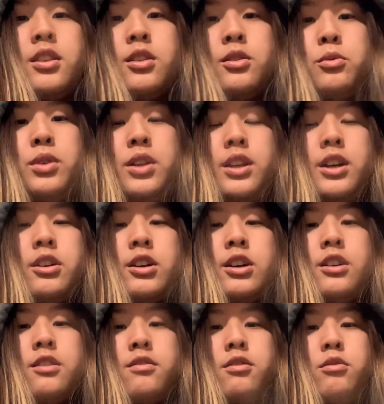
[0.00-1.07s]
We now
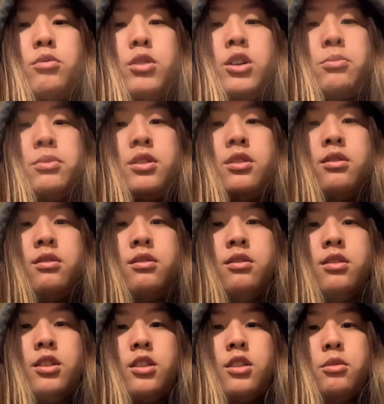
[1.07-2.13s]
have the ramen
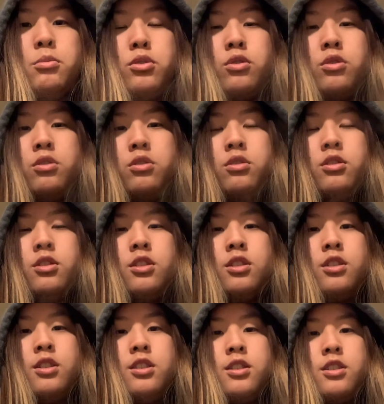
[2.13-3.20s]
in the bowl,
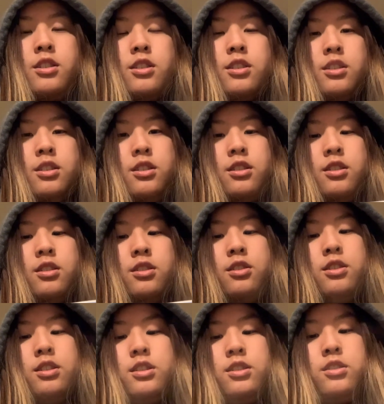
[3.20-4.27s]
and
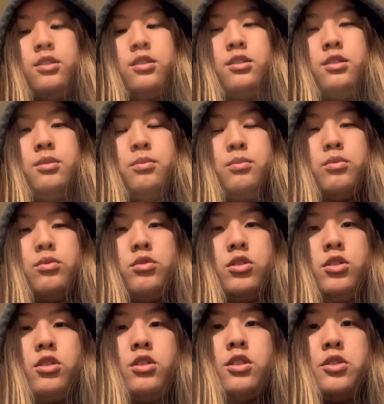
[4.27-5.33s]

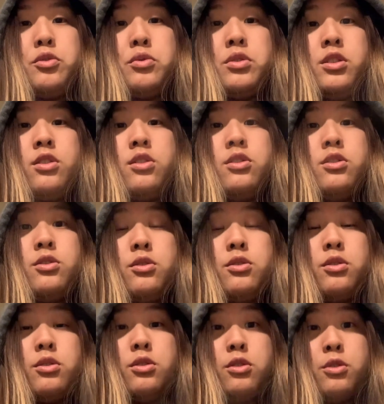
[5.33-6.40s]
we're going
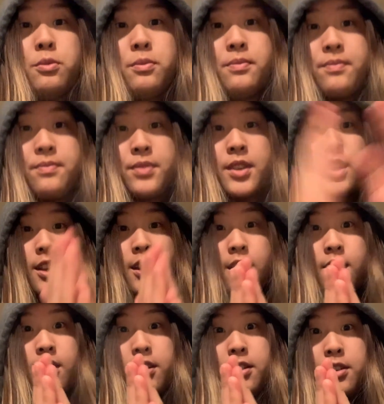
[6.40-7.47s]
to eat
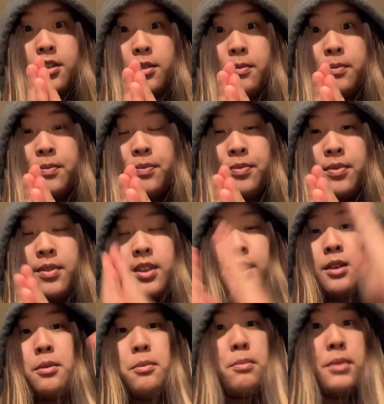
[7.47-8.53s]
it,
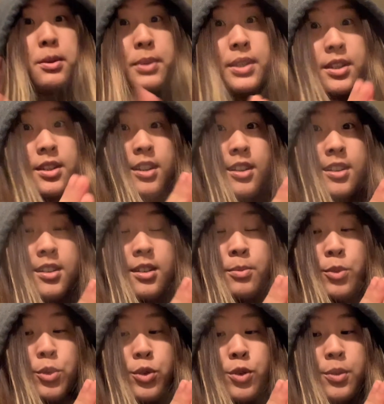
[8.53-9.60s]
maybe study some
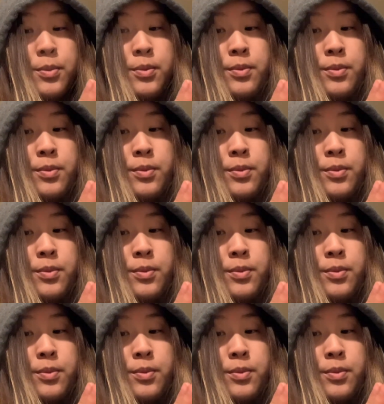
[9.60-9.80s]
more,